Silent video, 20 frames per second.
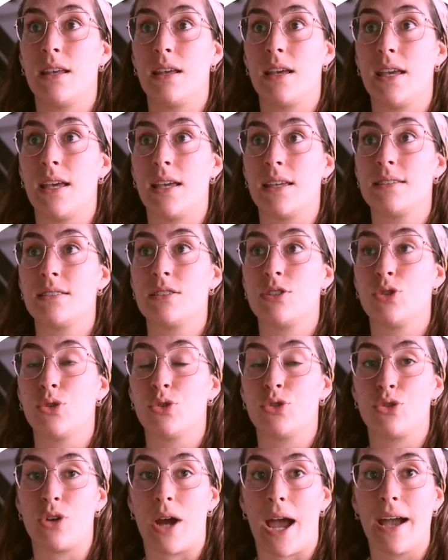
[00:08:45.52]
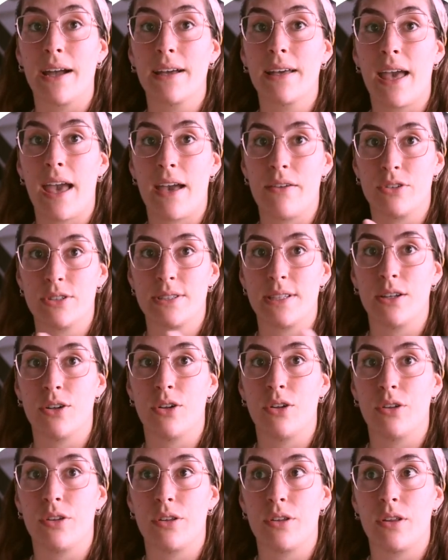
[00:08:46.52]
is to track every
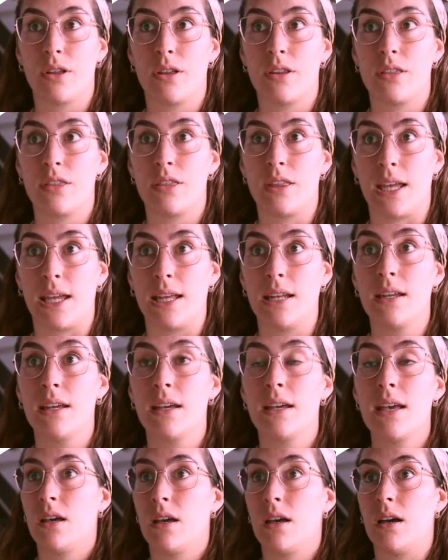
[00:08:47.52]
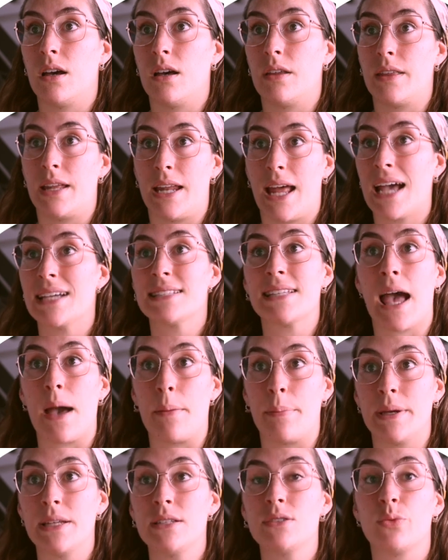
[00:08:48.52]
single thing that has
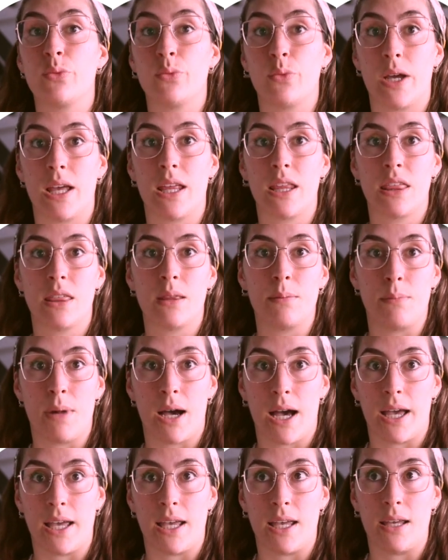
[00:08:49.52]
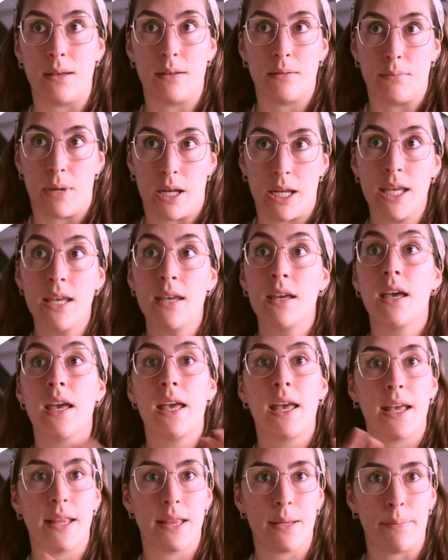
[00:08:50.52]
happened with my money
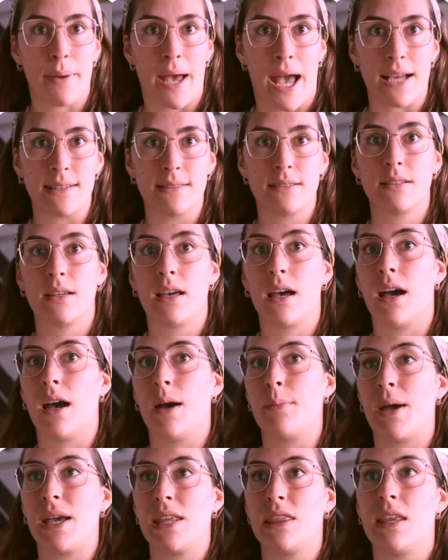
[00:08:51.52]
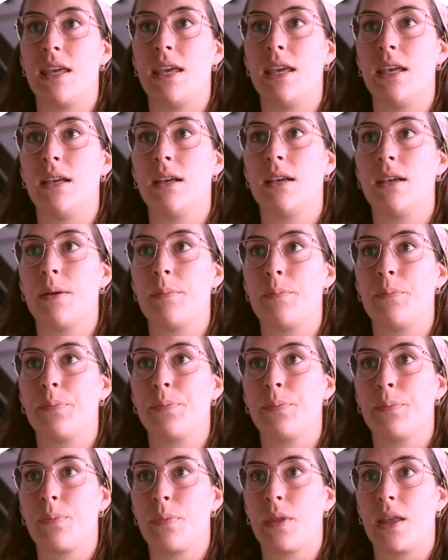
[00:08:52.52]
in the past. I think
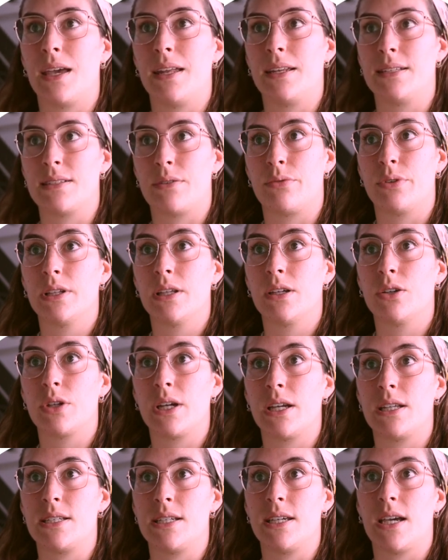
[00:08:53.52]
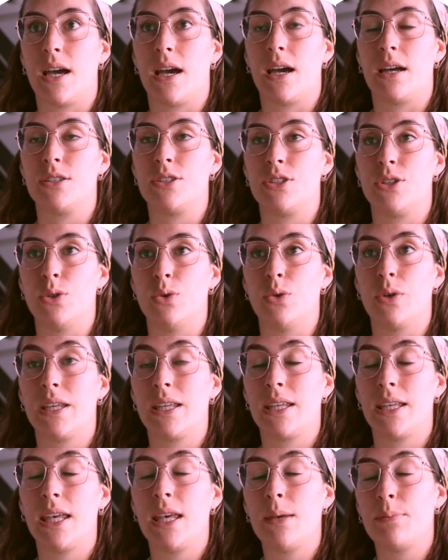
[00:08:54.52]
it is a really good idea to
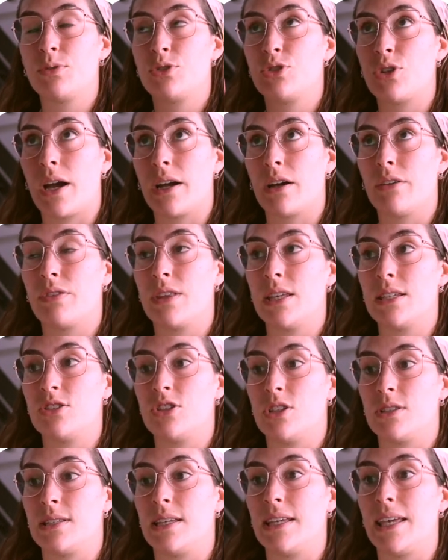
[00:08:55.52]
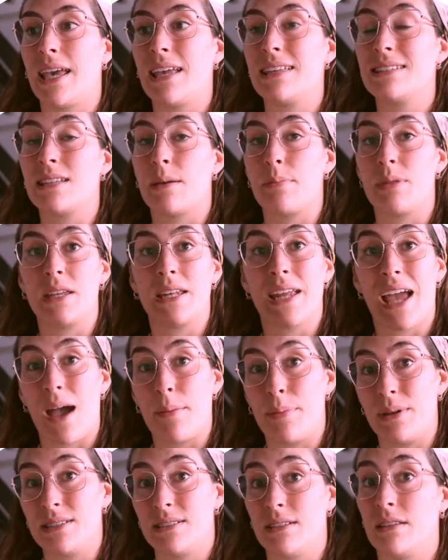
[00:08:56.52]
keep track of this, just in case something
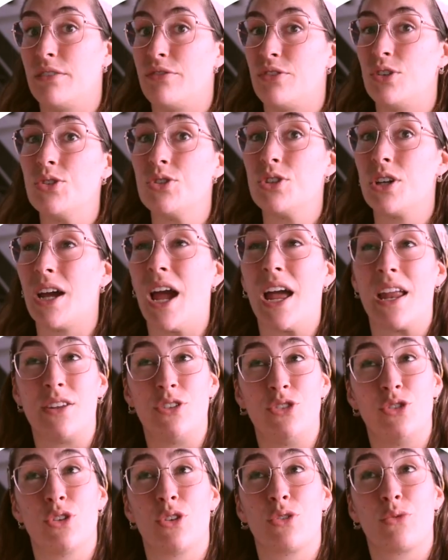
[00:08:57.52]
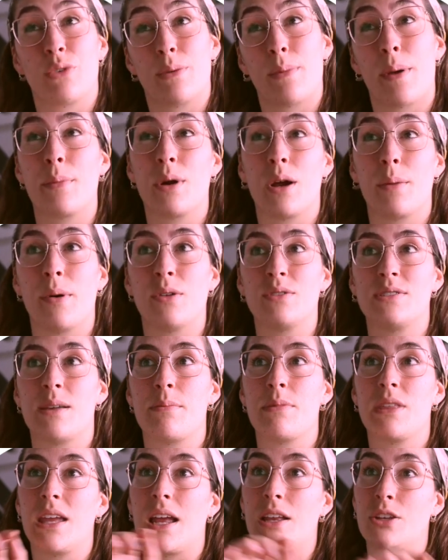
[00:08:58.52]
happens in the future and you don't remember about
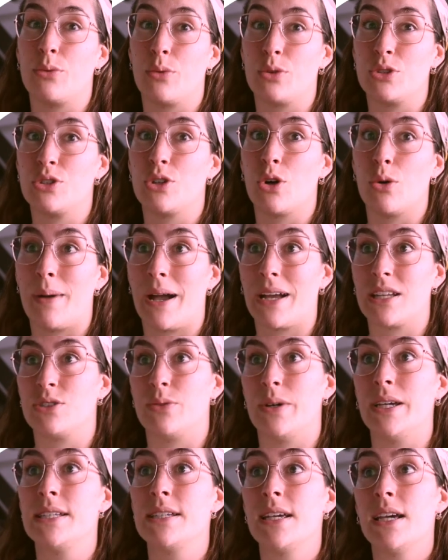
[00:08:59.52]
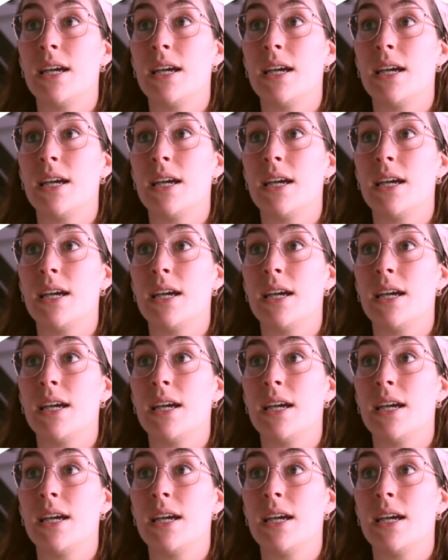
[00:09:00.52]
something and you want to go back to it.